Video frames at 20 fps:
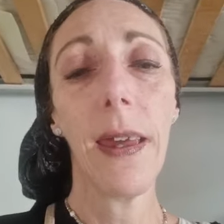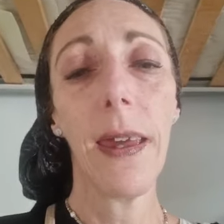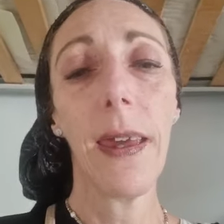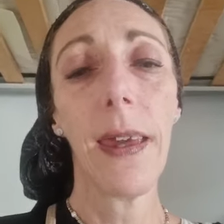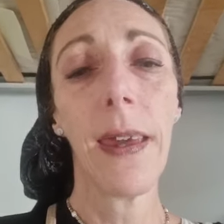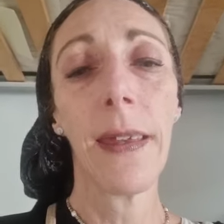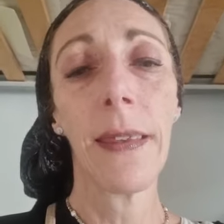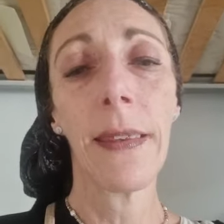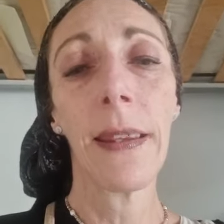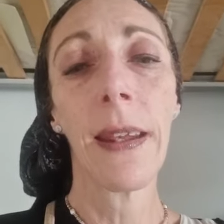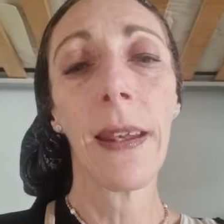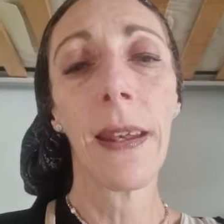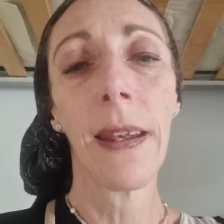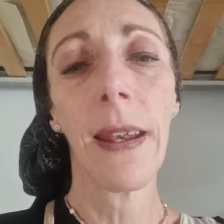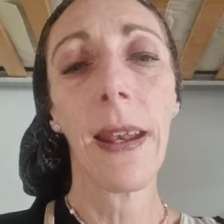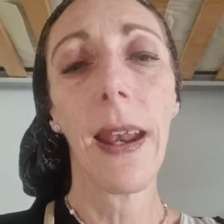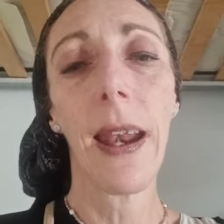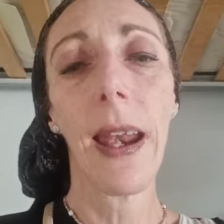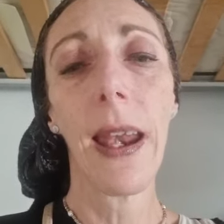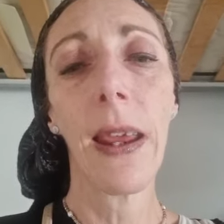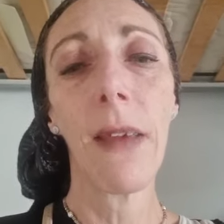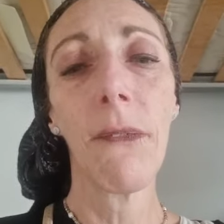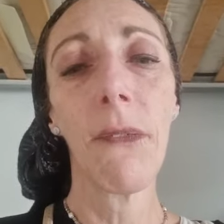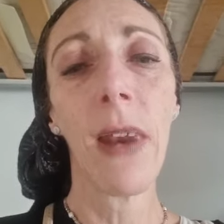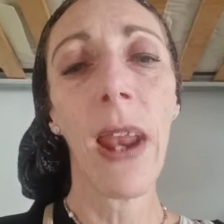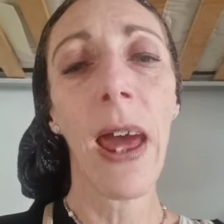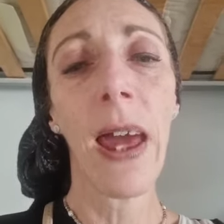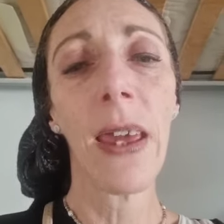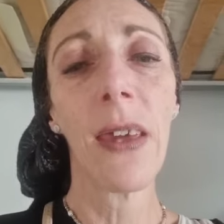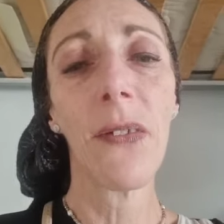and live
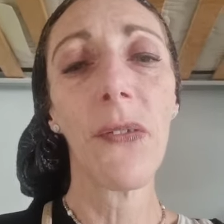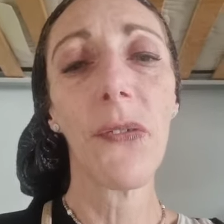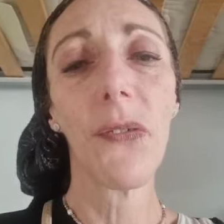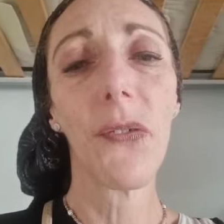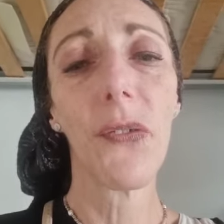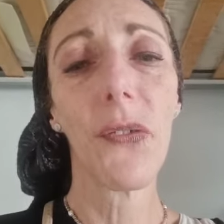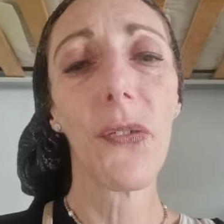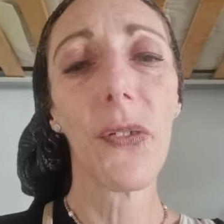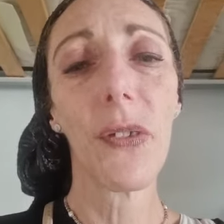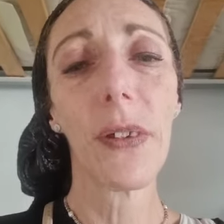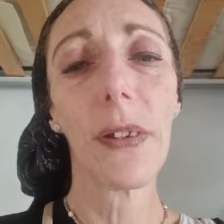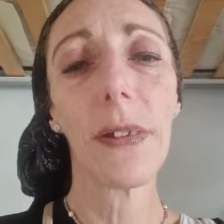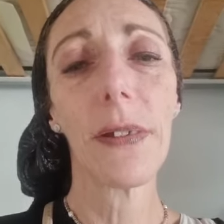life,